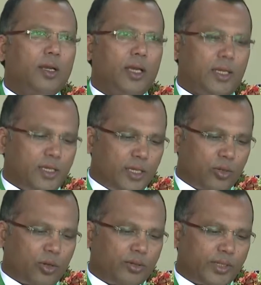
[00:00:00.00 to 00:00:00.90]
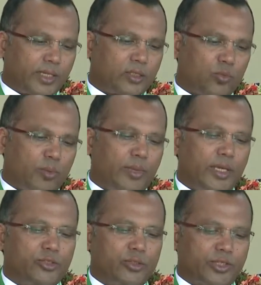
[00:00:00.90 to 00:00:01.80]
and in a context where
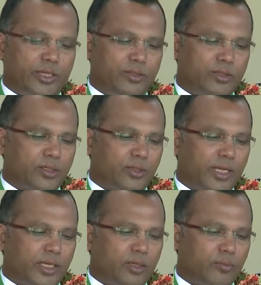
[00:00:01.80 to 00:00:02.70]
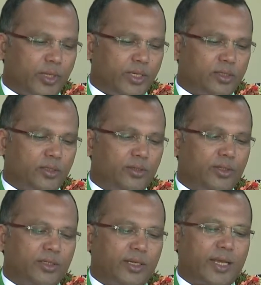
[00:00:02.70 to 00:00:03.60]
major changes are taking place in the
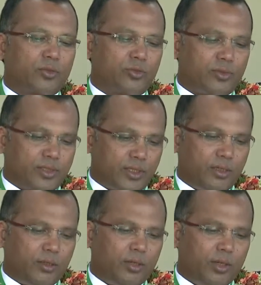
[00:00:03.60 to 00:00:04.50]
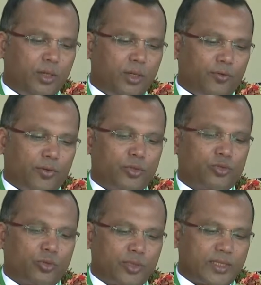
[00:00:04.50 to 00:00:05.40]
international scene for the
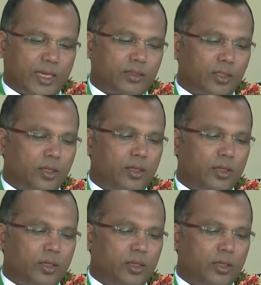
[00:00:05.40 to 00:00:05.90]
sugar sector